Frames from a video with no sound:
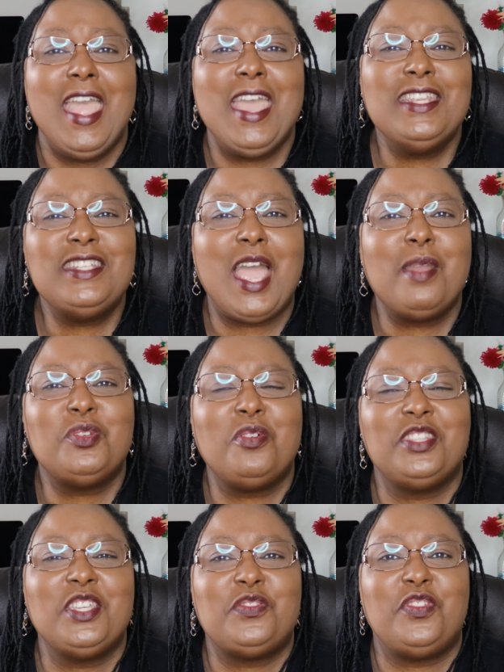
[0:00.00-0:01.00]
Anytime
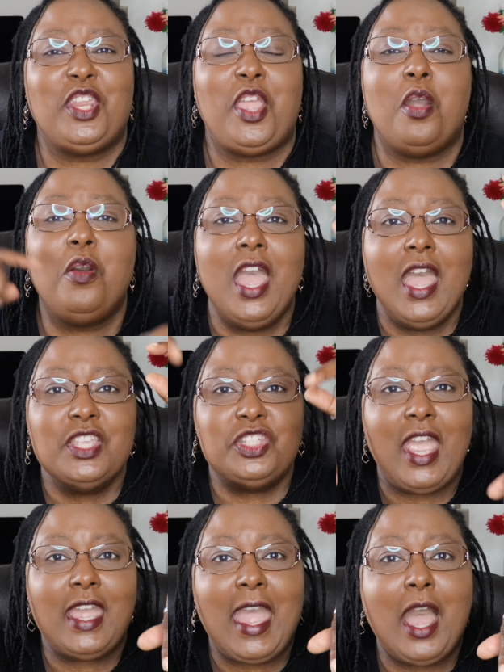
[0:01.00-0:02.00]
during this video,
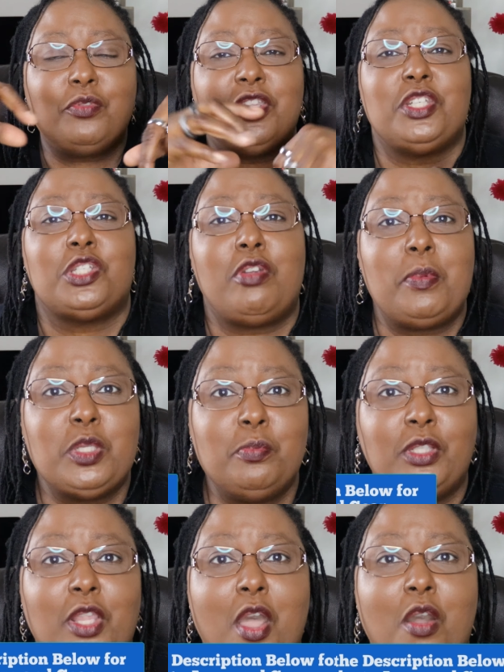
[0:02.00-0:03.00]
check out the description
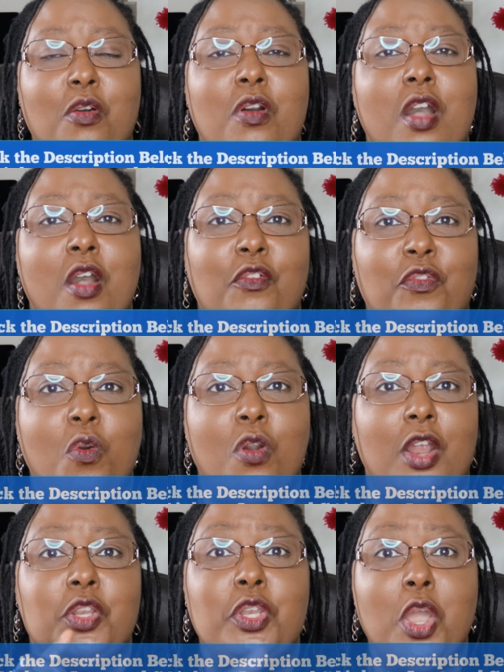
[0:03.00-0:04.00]
below
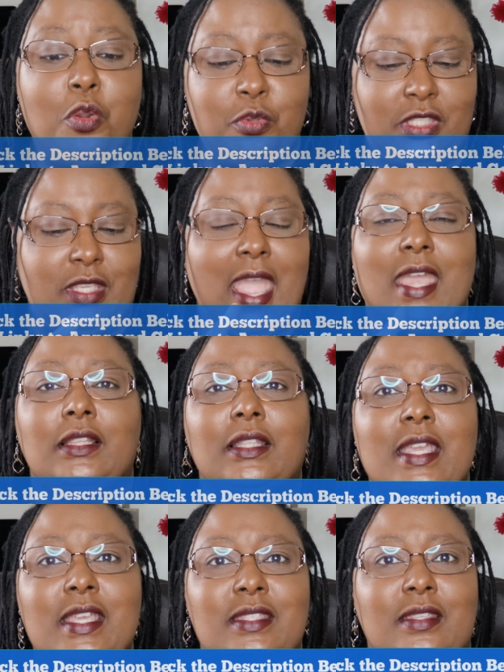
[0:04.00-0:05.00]
for notes and
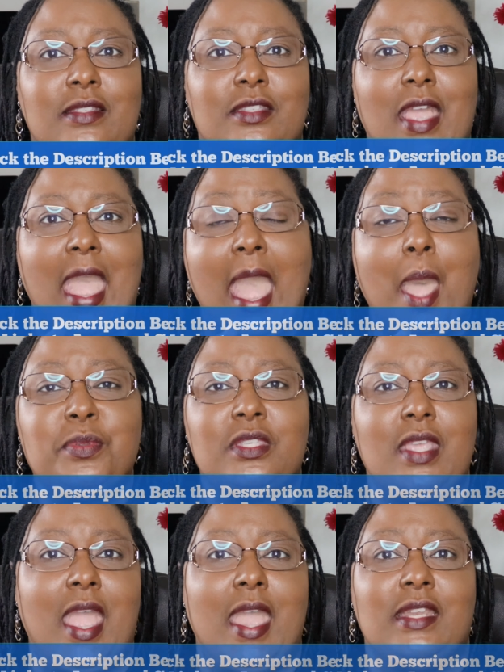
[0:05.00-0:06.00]
links to
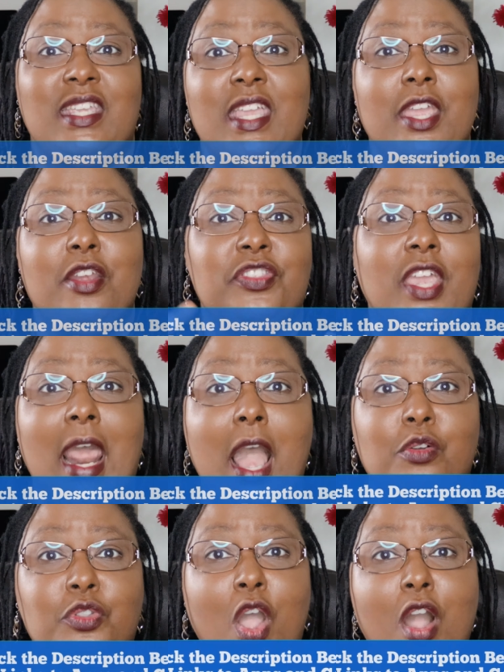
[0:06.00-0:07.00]
apps and gear that
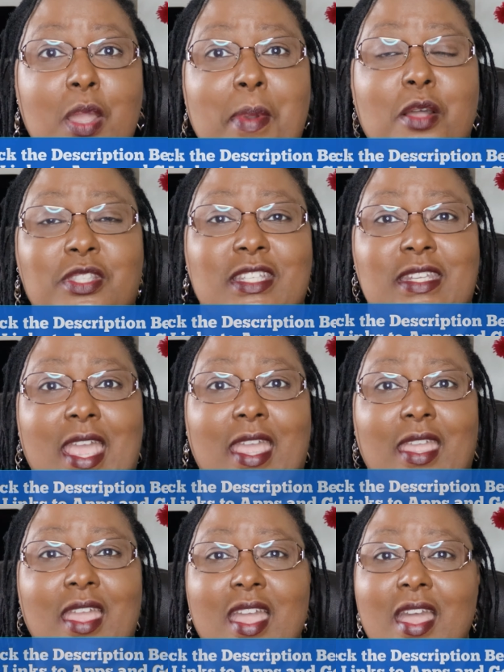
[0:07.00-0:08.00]
I'll talk about
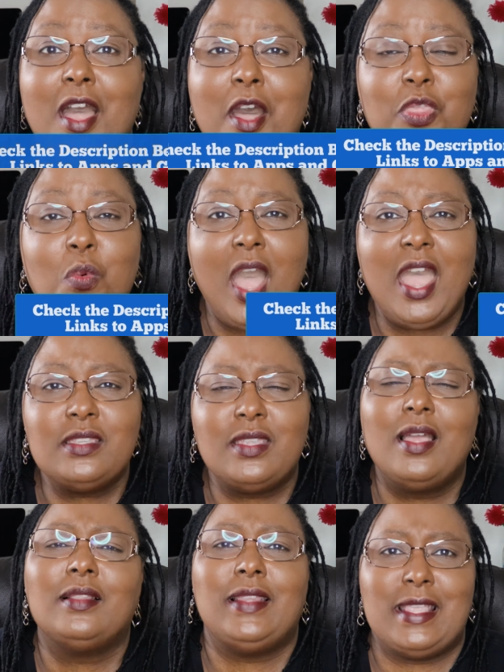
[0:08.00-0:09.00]
today. Otherwise,
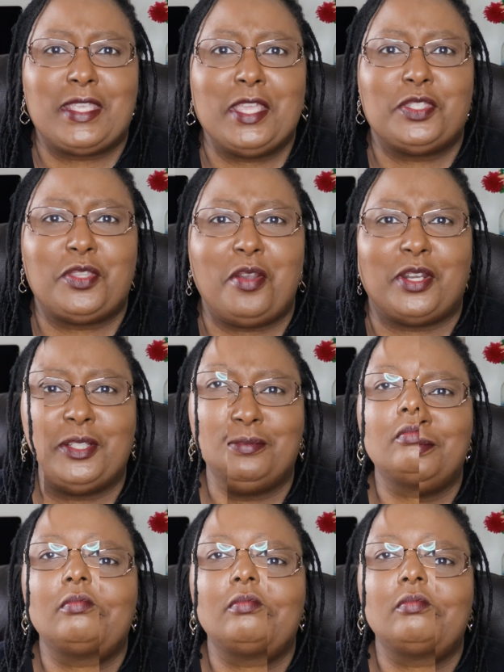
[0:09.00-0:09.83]
let's get started.